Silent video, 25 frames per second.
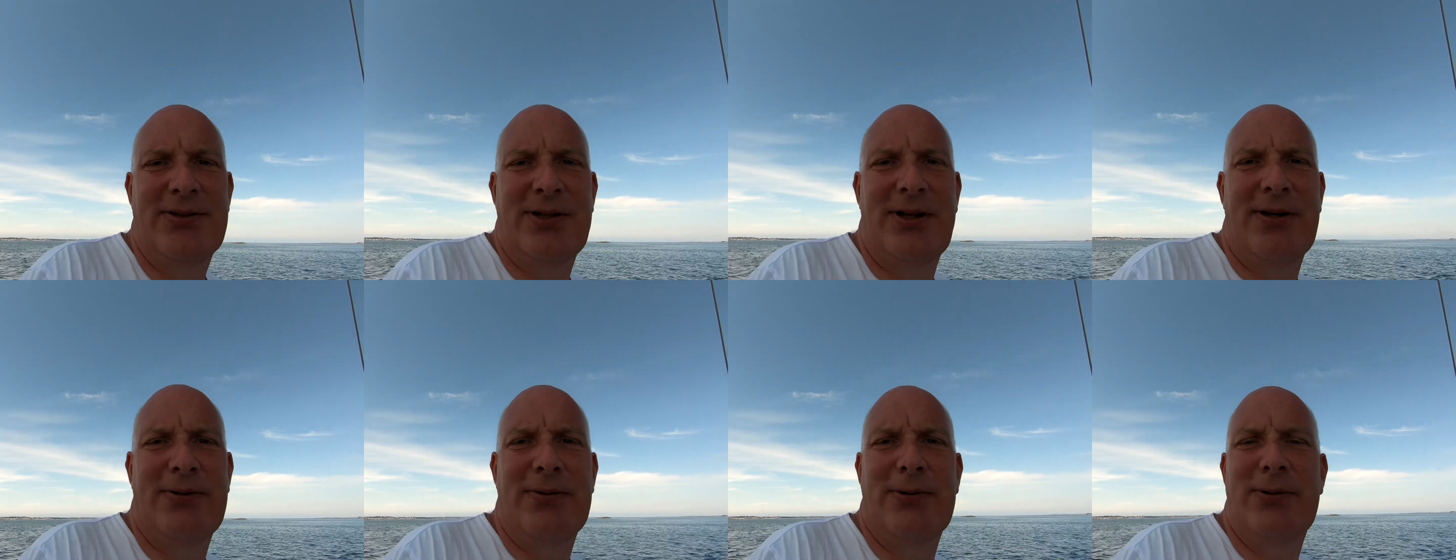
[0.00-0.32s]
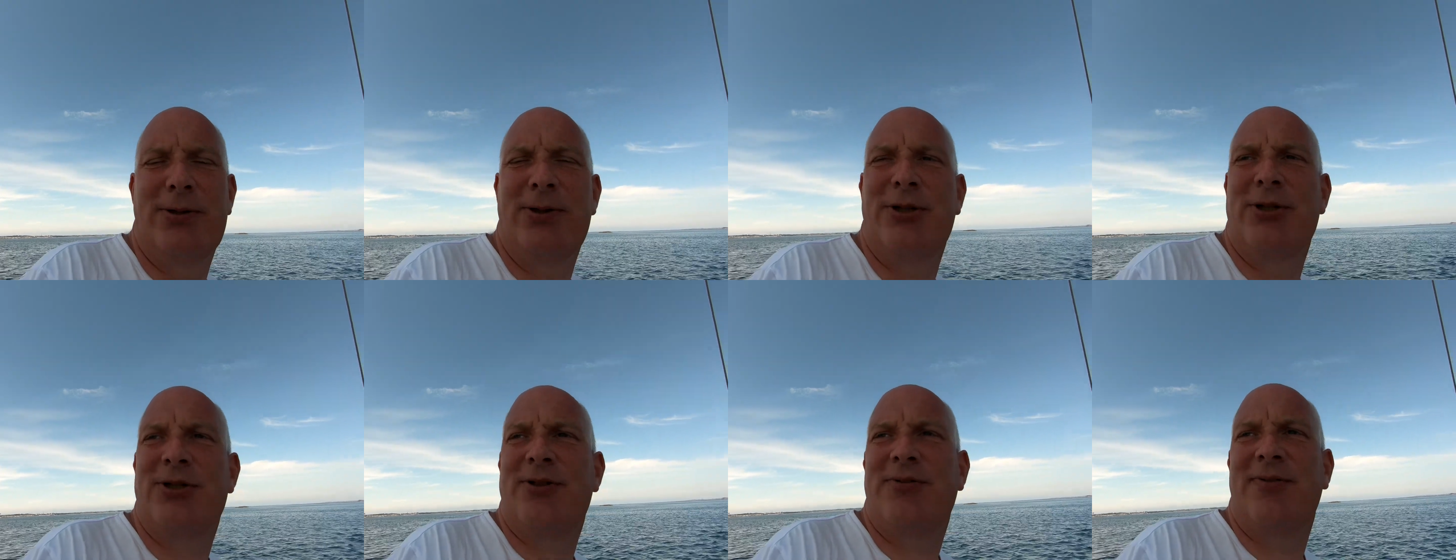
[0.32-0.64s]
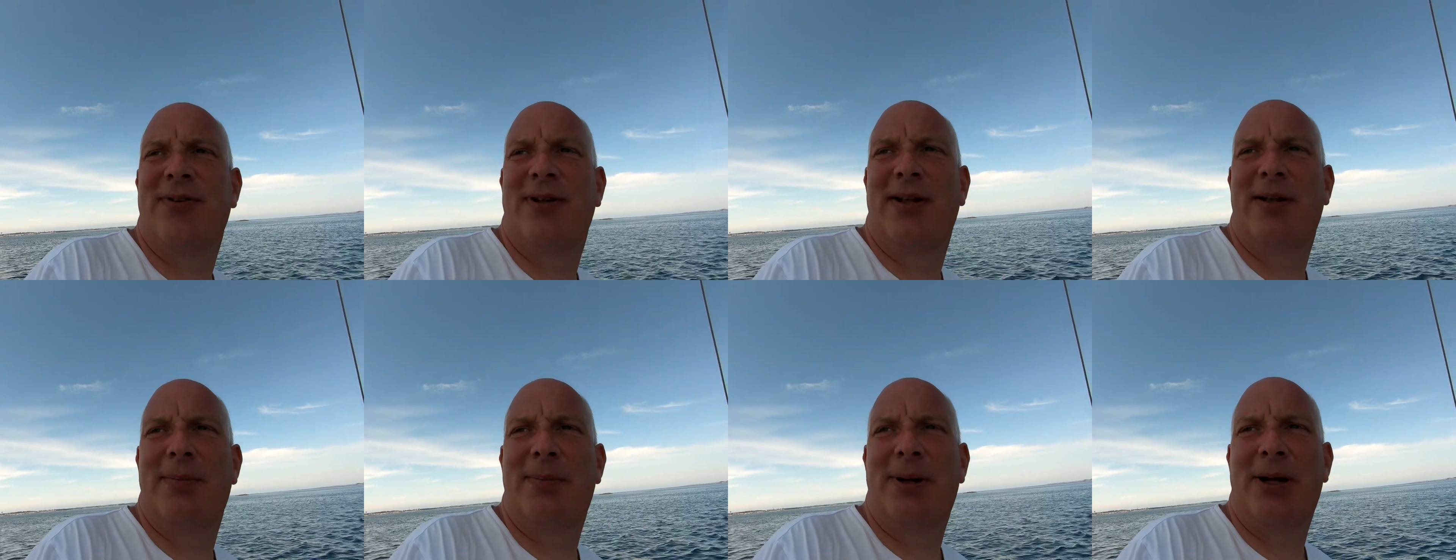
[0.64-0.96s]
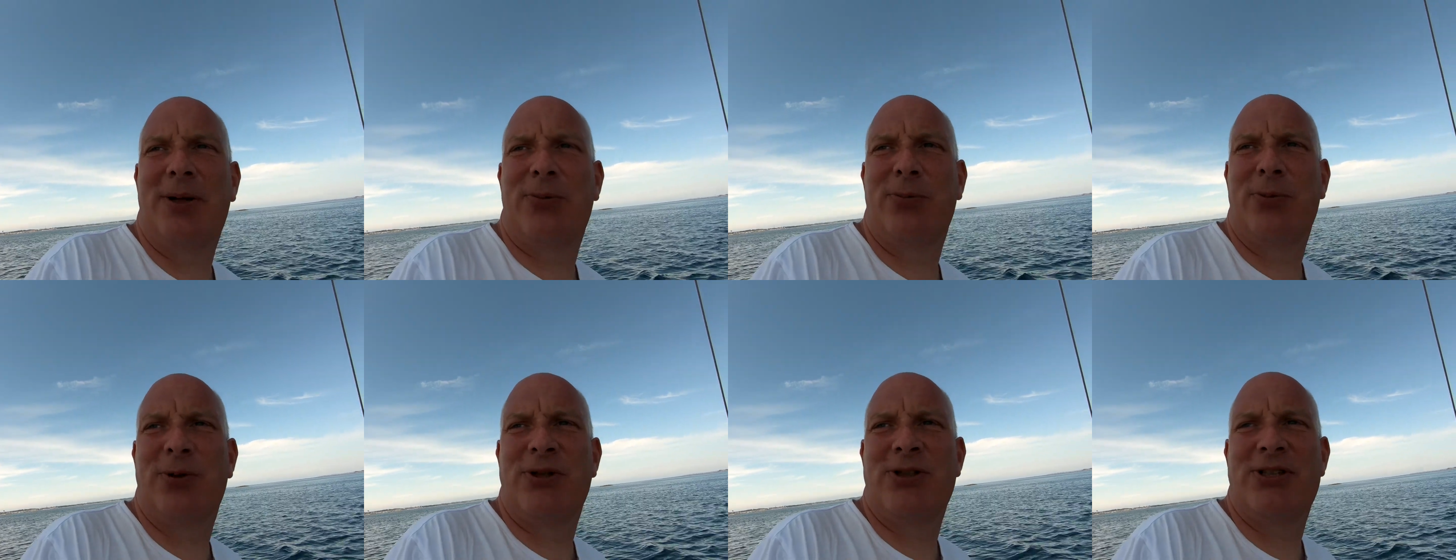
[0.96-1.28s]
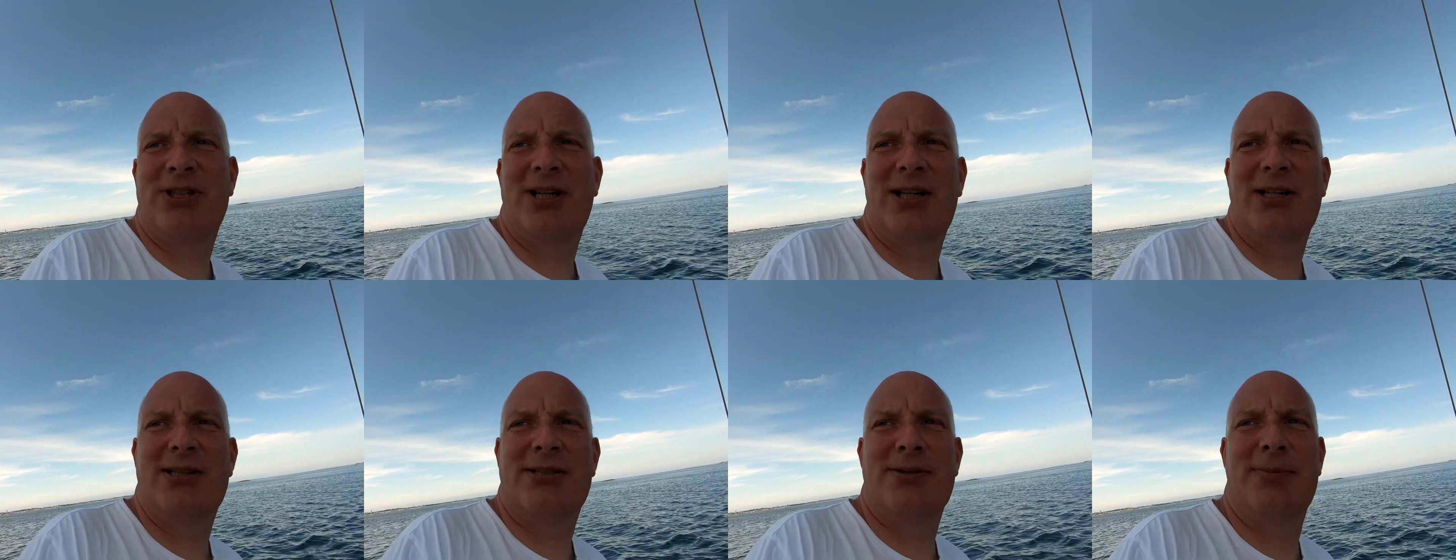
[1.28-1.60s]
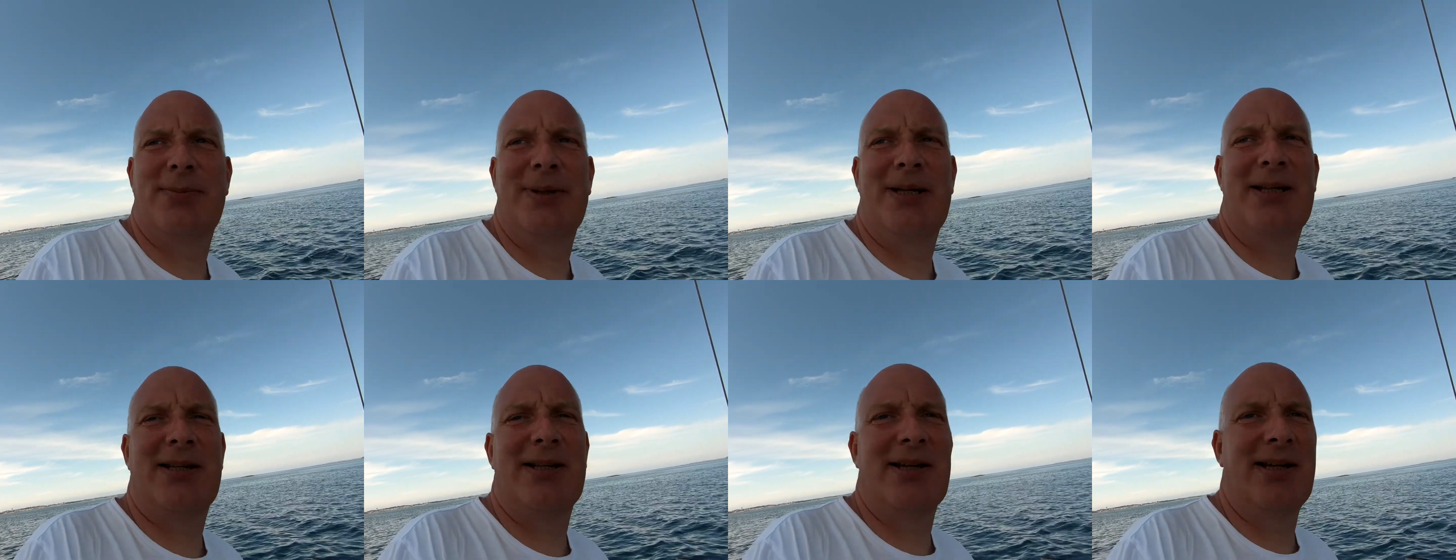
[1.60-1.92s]
I will just fiddle about with the sails a
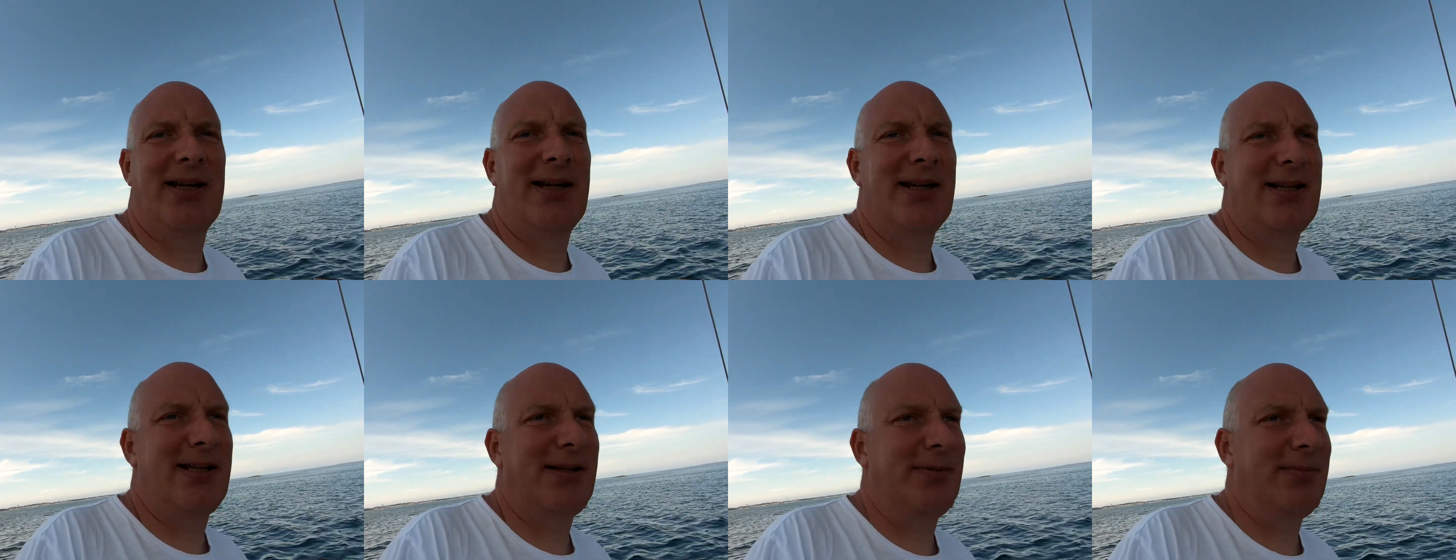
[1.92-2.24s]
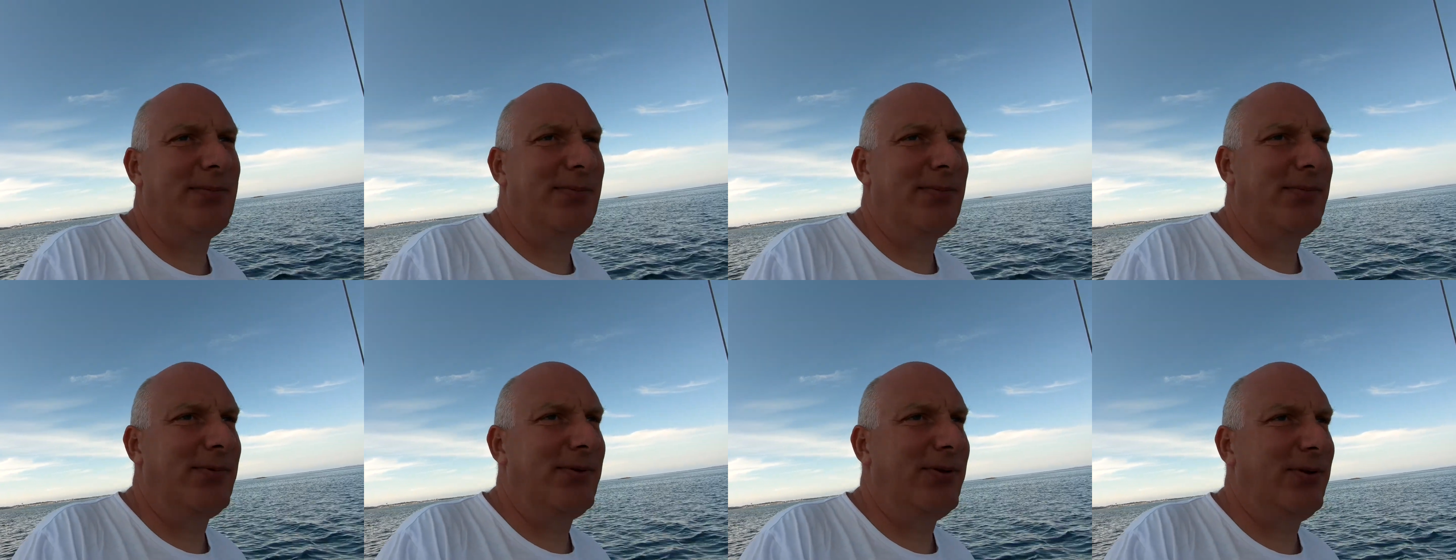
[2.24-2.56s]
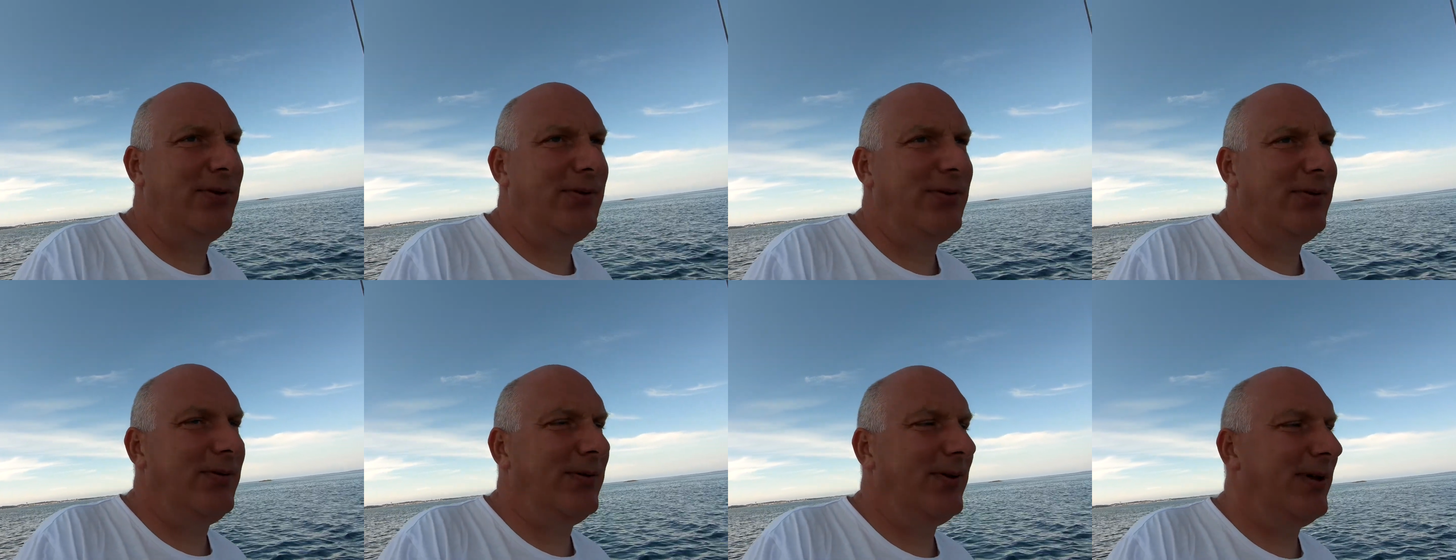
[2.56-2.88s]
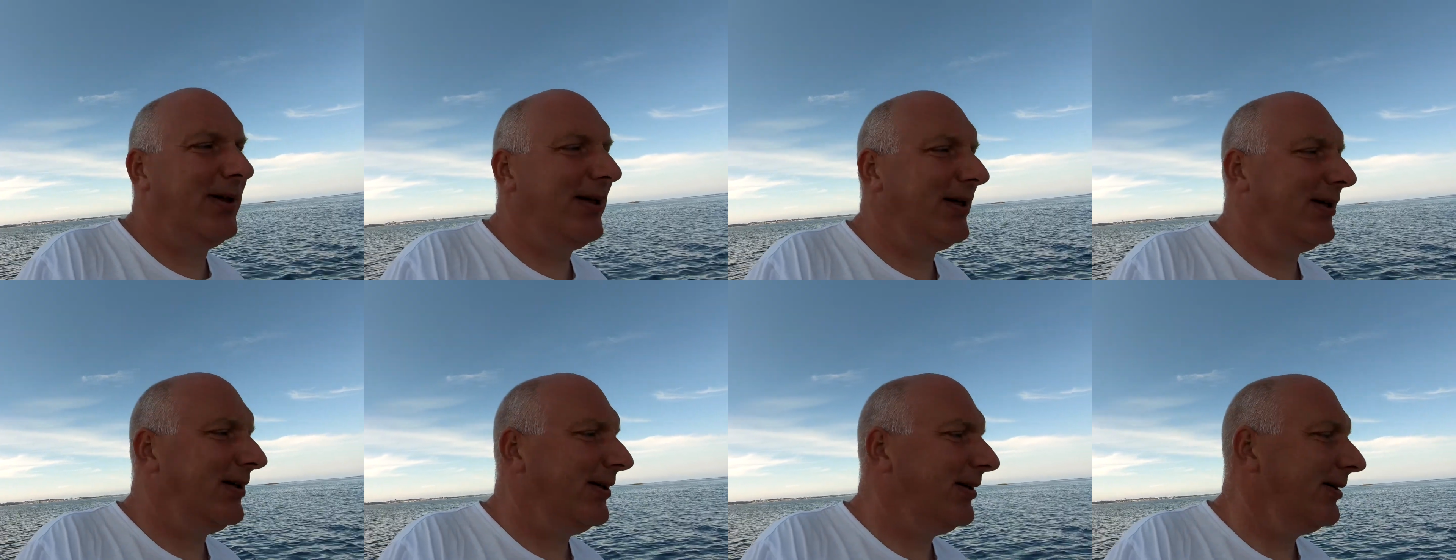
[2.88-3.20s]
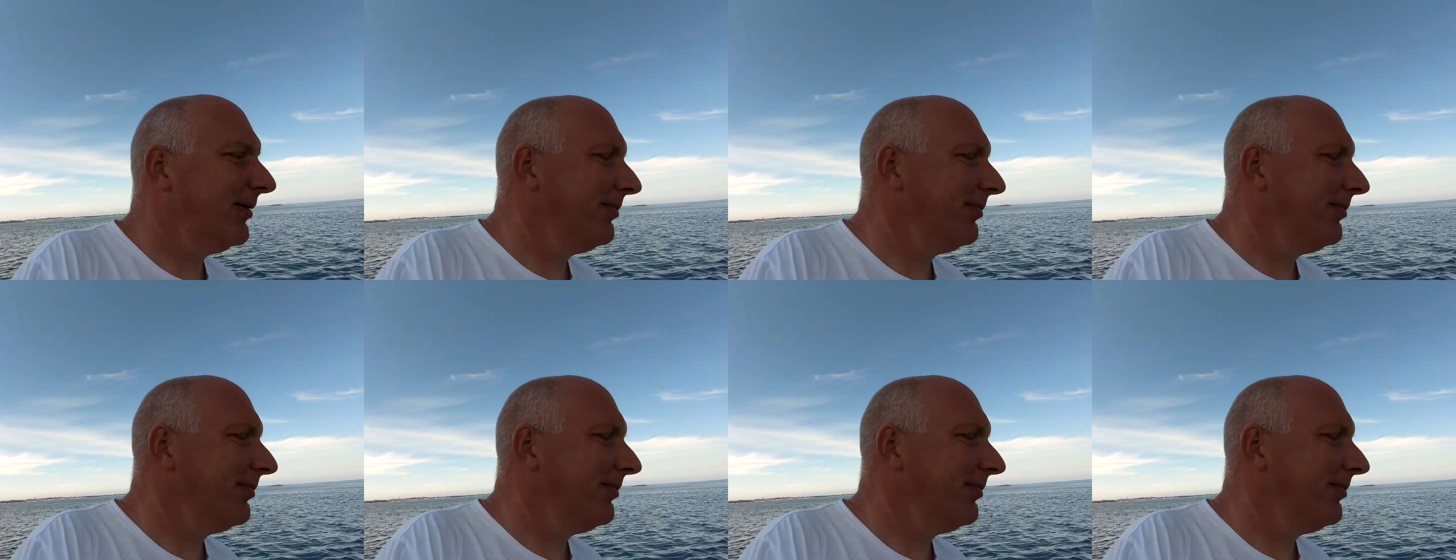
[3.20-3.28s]
bit and get them to do their